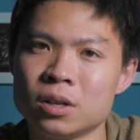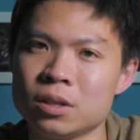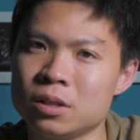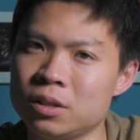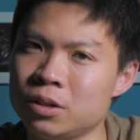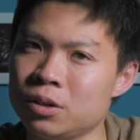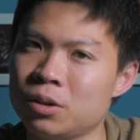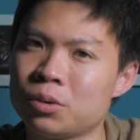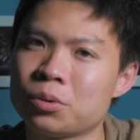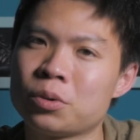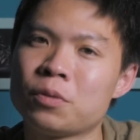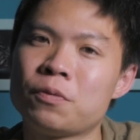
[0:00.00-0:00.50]

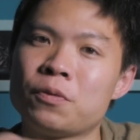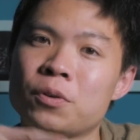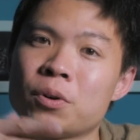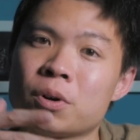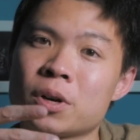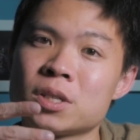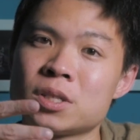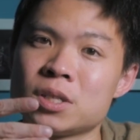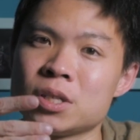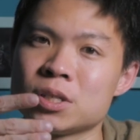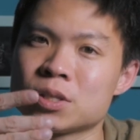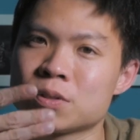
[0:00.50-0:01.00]
The
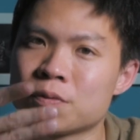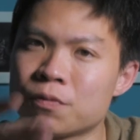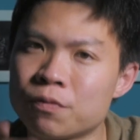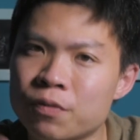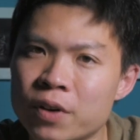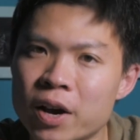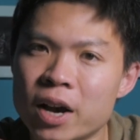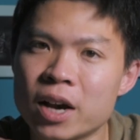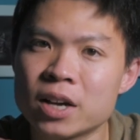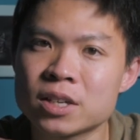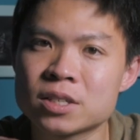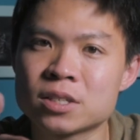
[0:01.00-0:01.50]
autofocus is
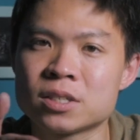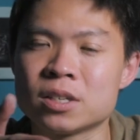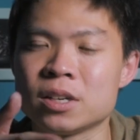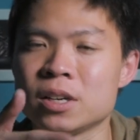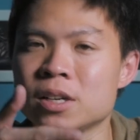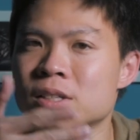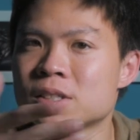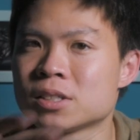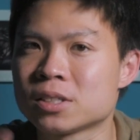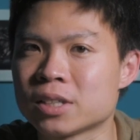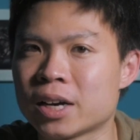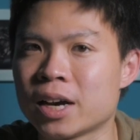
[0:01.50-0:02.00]
fast,
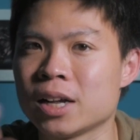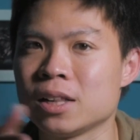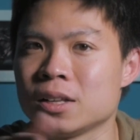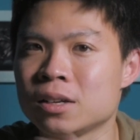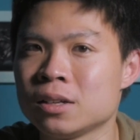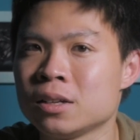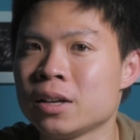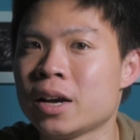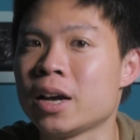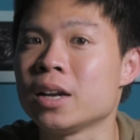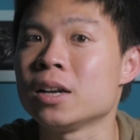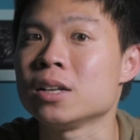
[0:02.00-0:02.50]
it's
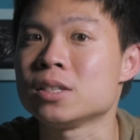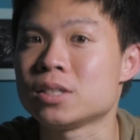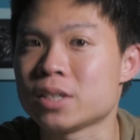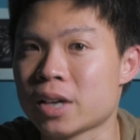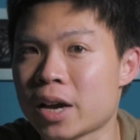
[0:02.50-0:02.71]
silent, and it's